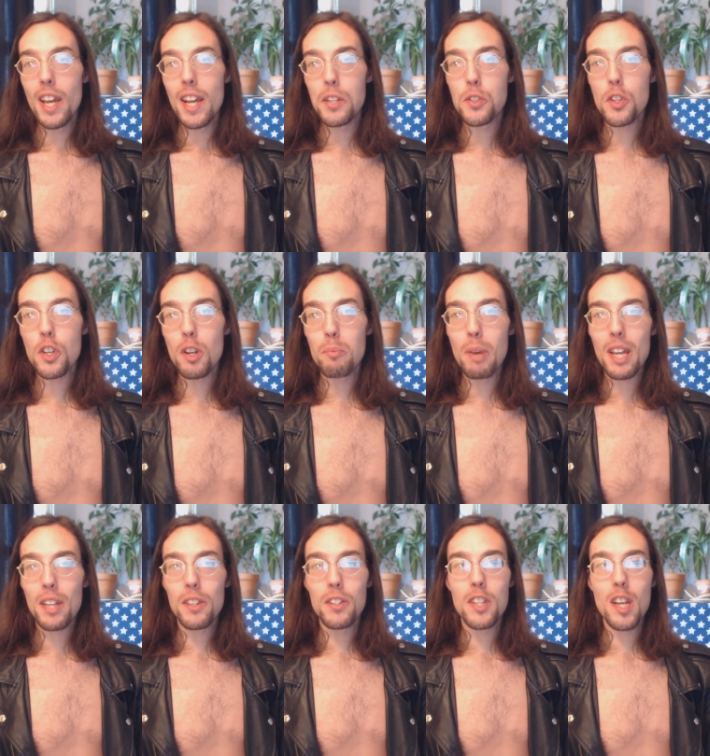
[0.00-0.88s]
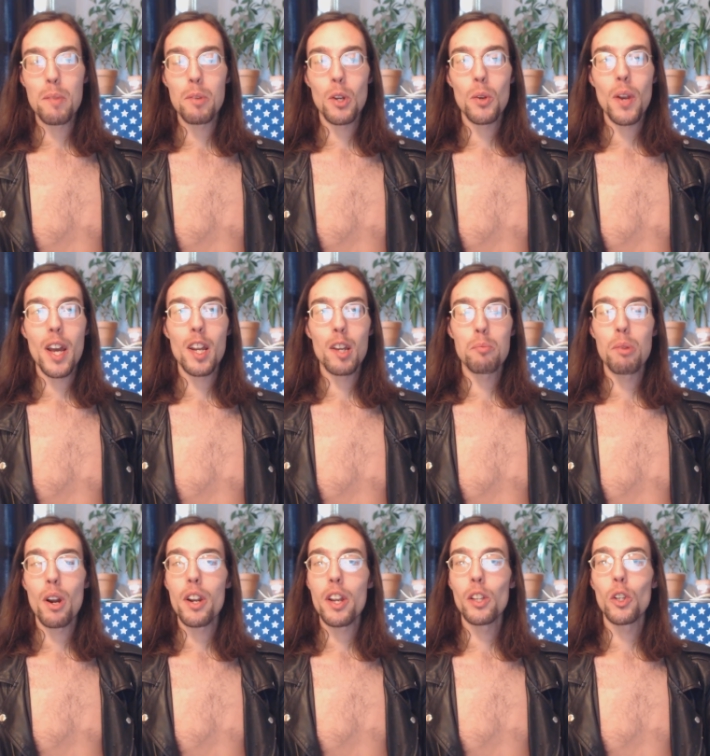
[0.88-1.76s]
it's going to make the
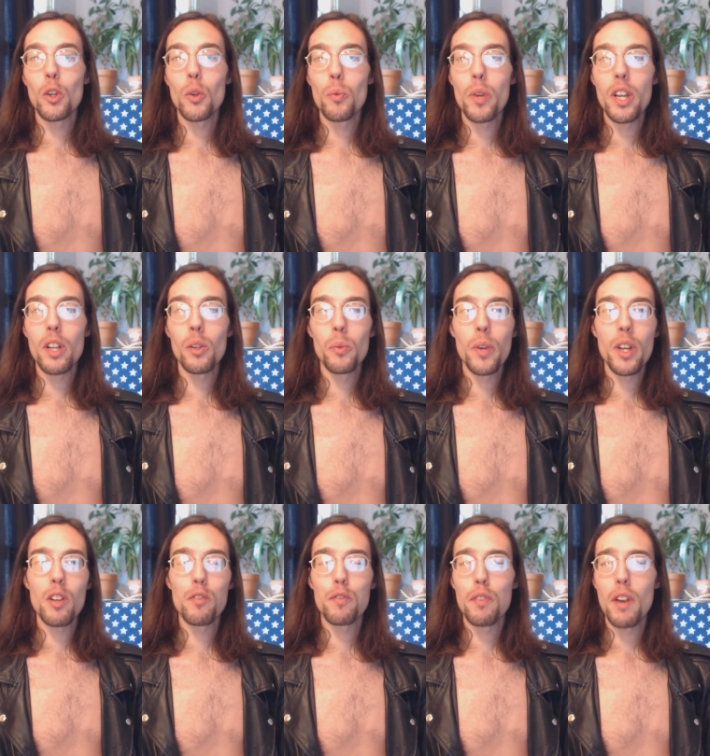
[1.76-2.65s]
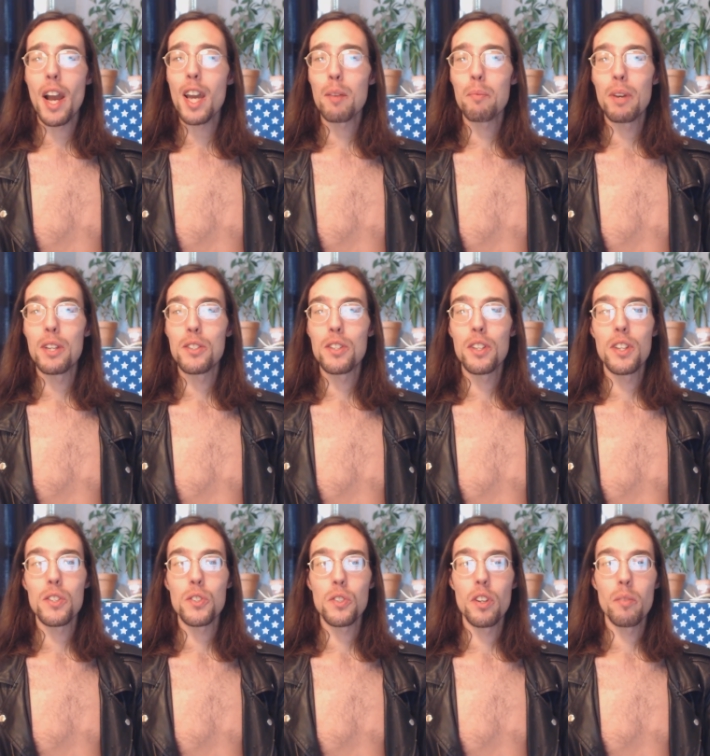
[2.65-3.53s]
Democratic Party look real, real
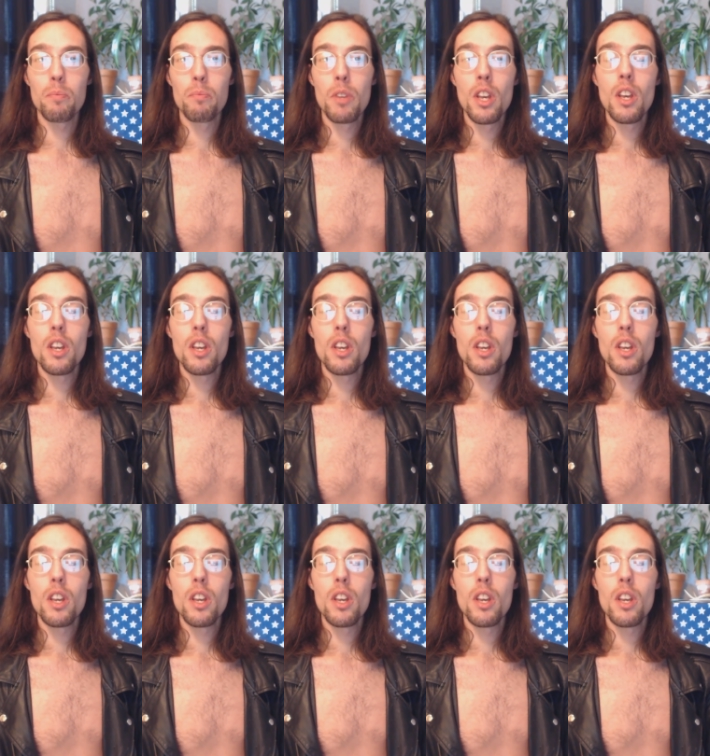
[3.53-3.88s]
fragmented, isn't it?